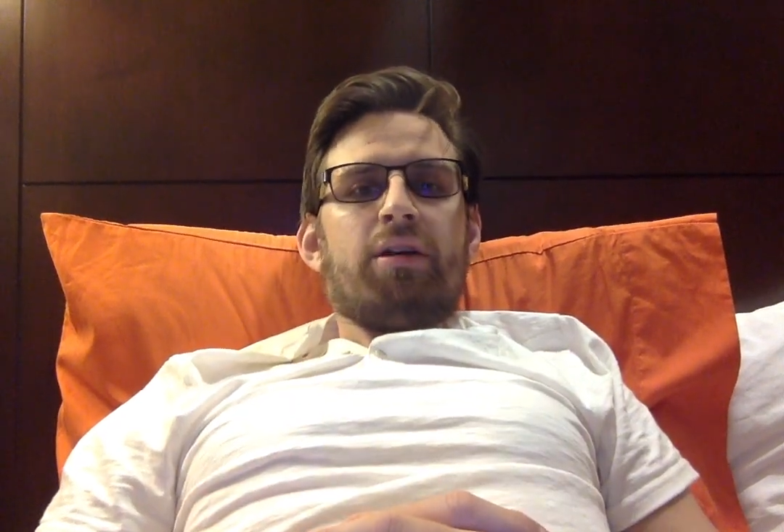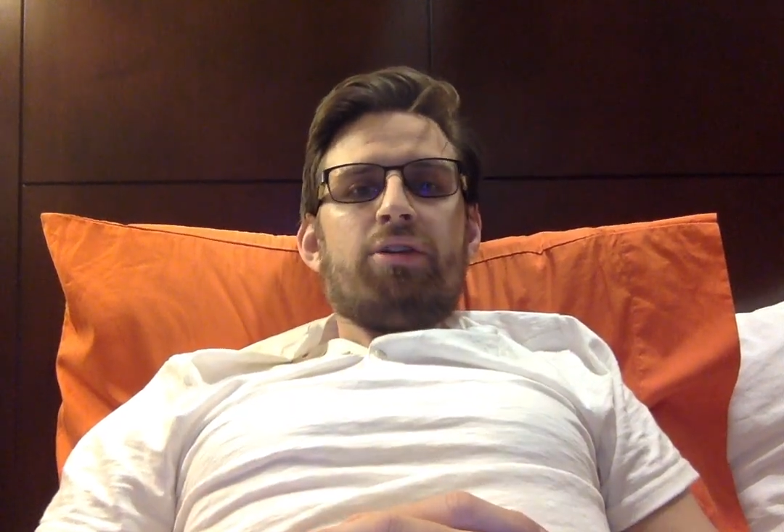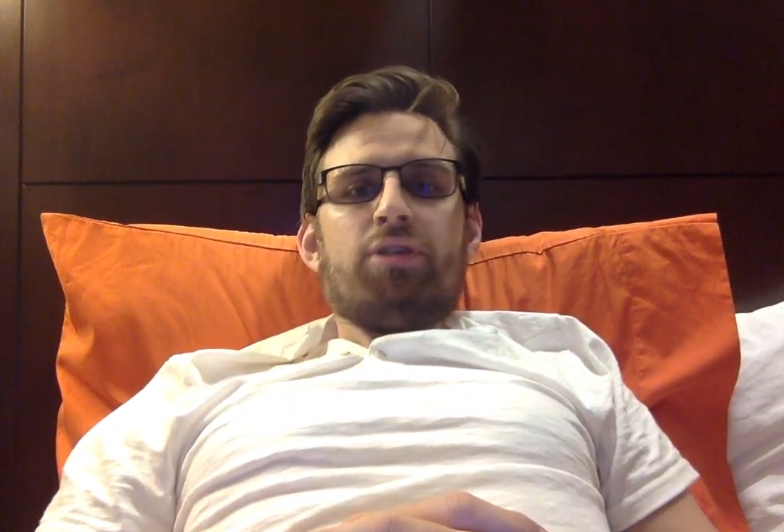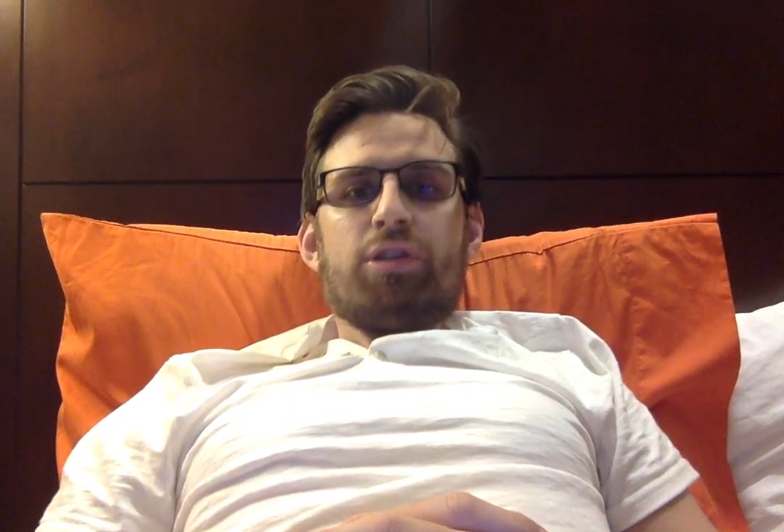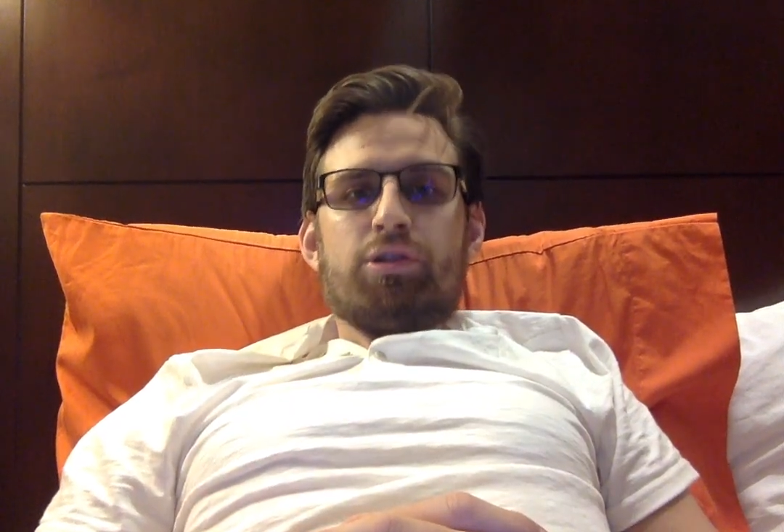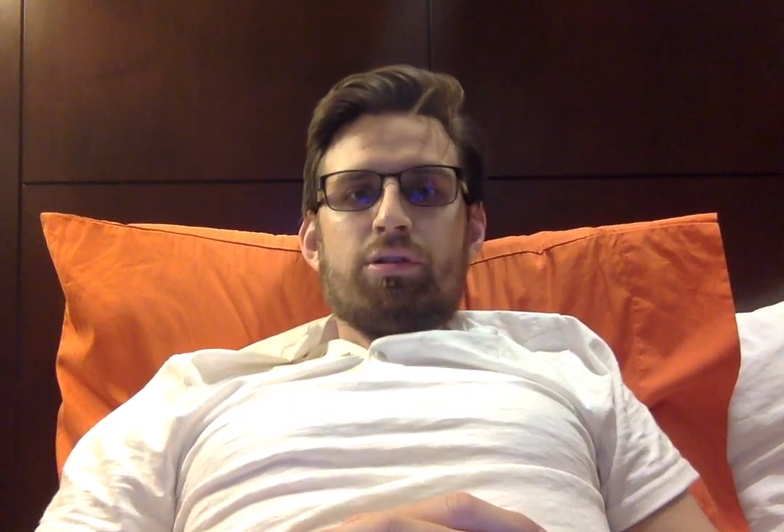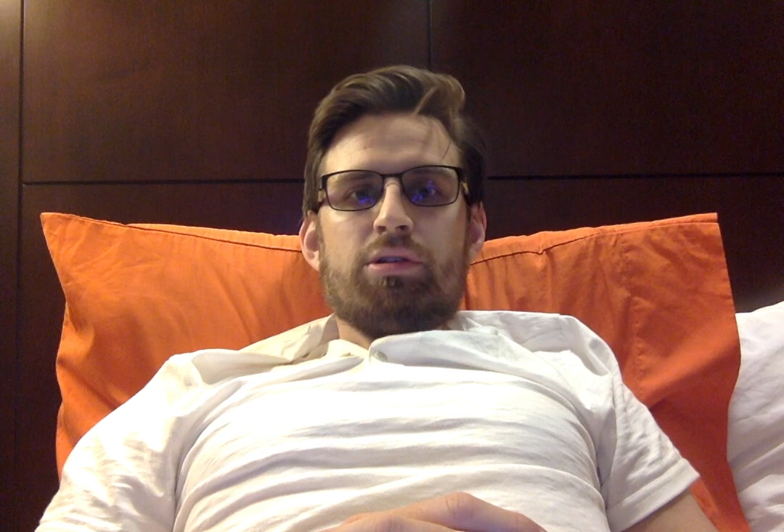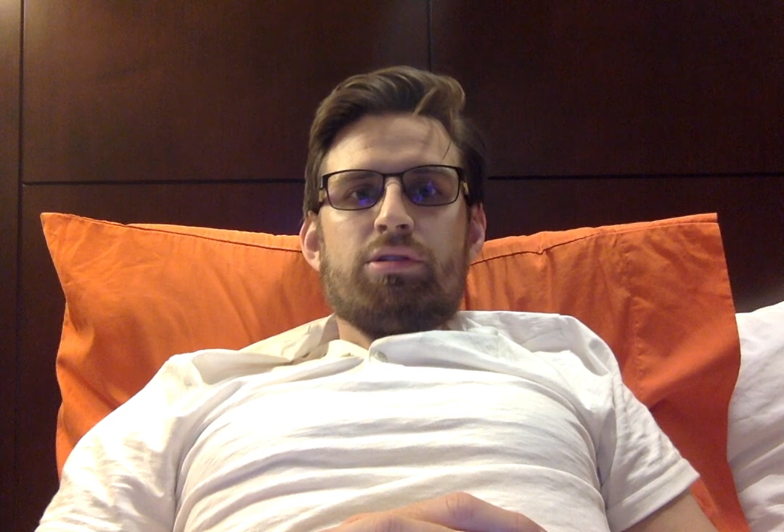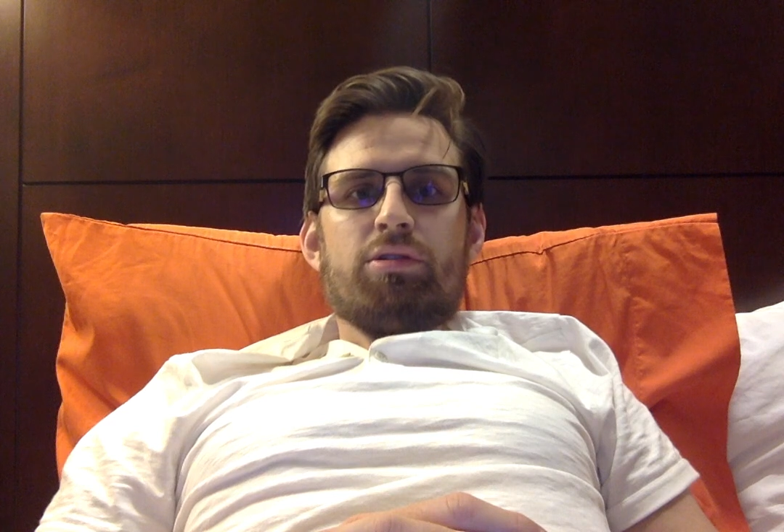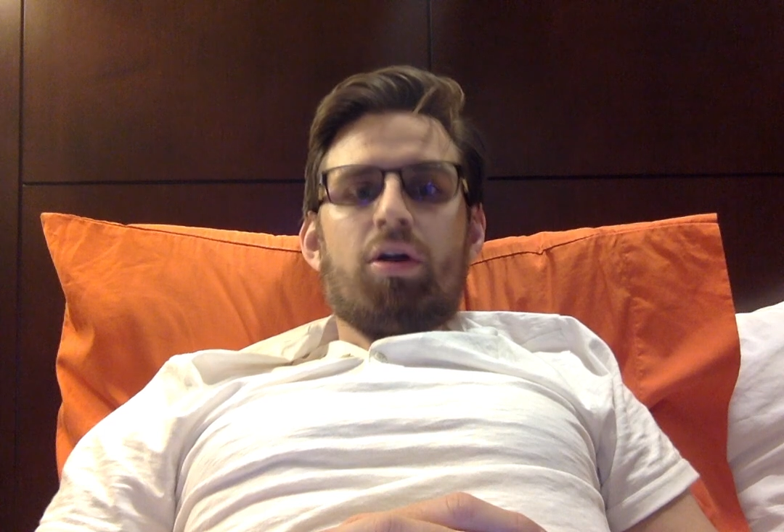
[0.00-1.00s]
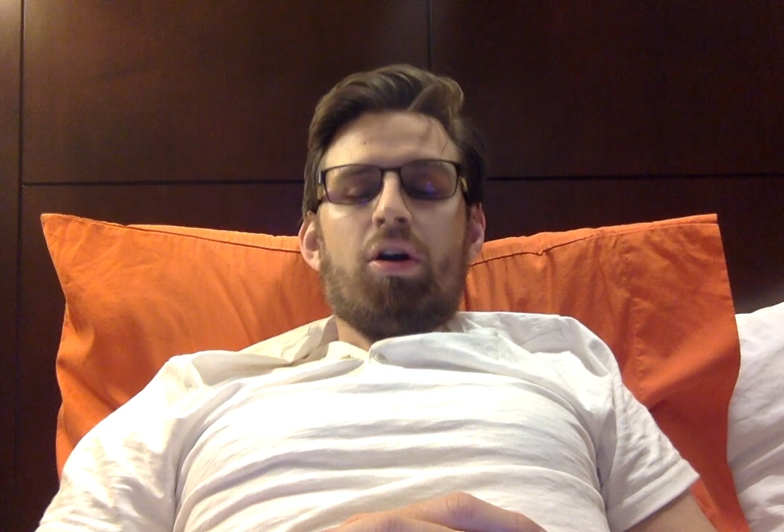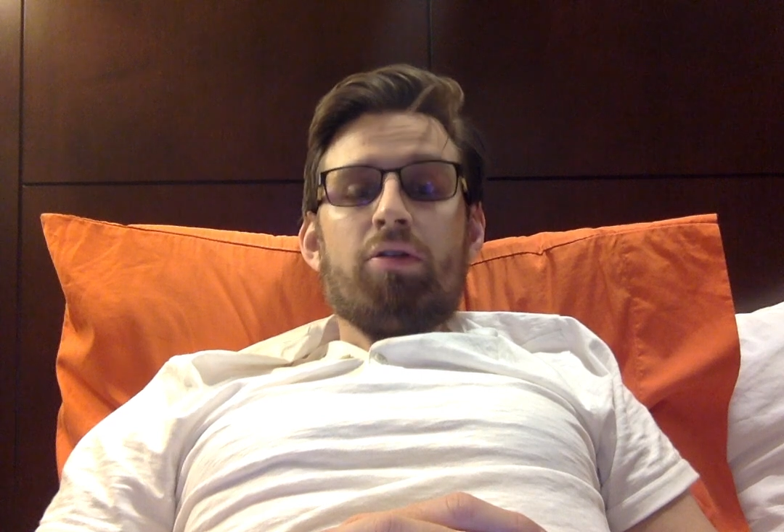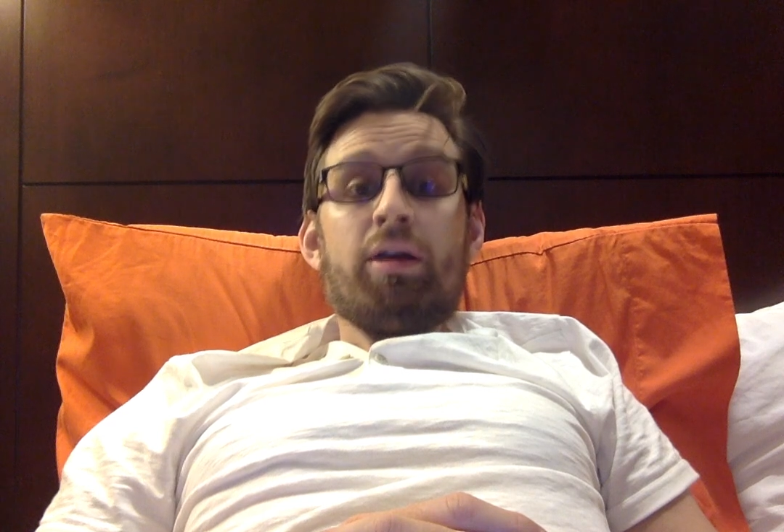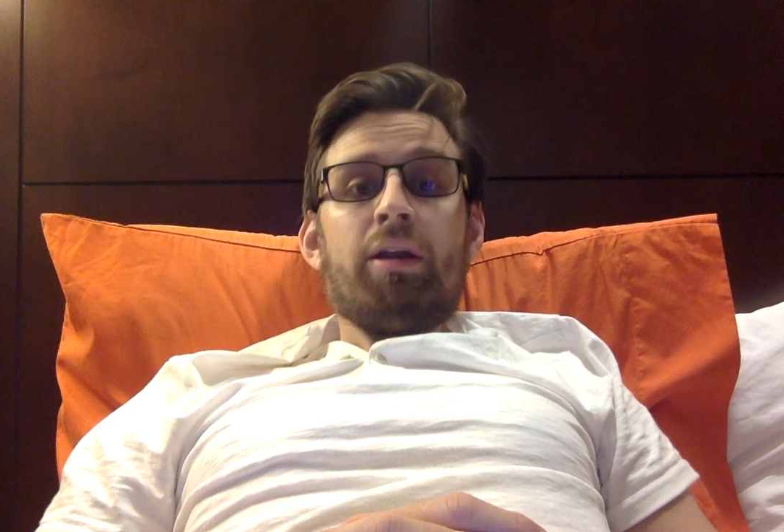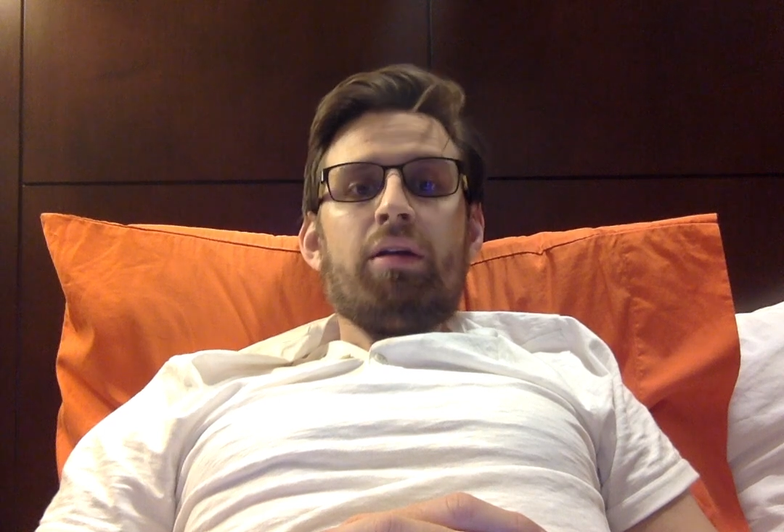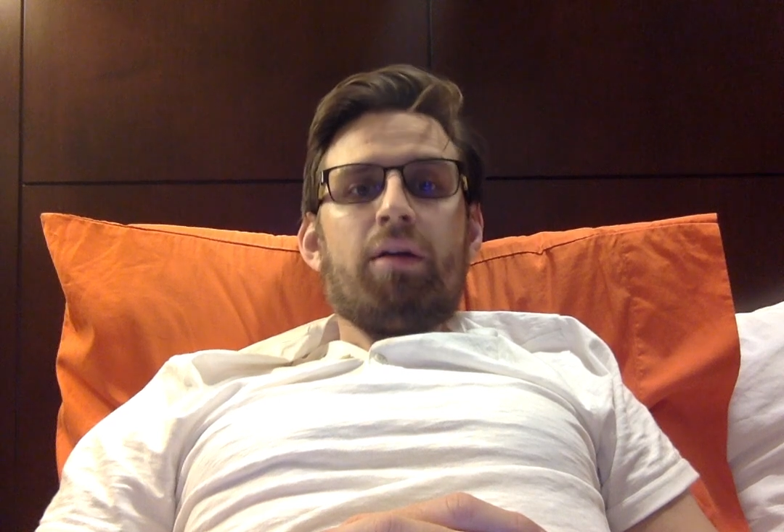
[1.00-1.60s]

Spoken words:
digestion is already,